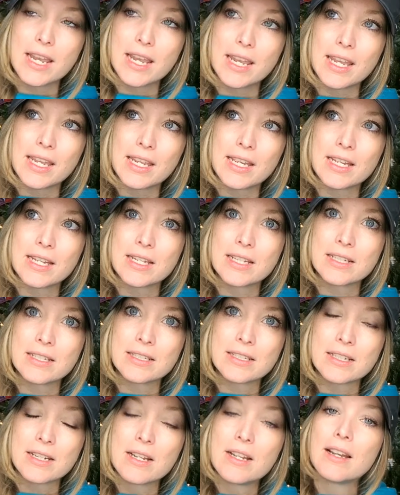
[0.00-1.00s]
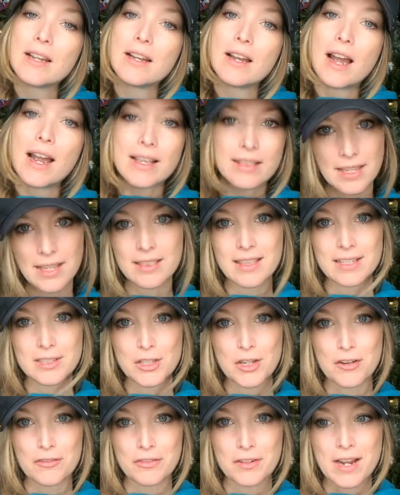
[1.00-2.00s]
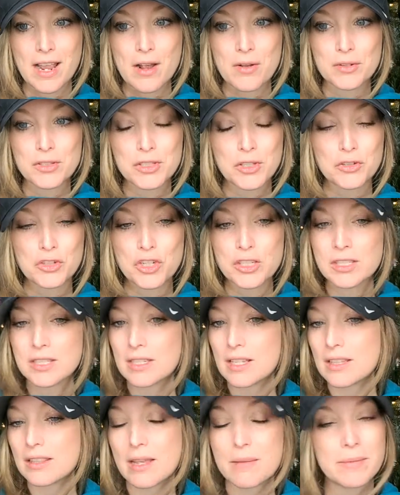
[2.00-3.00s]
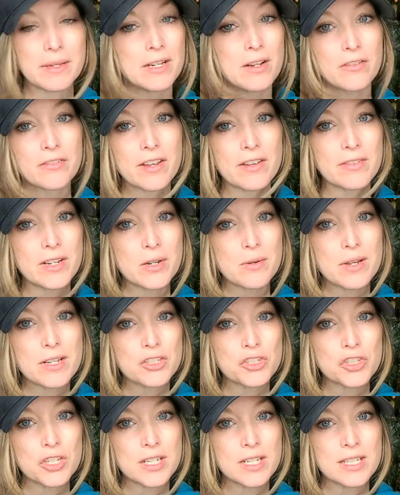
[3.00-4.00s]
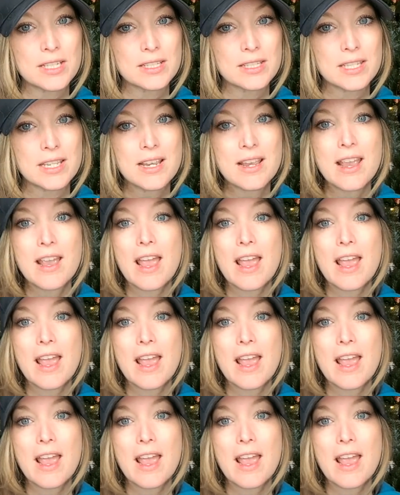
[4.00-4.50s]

And I think that's all for now. So just let me know if you have any questions.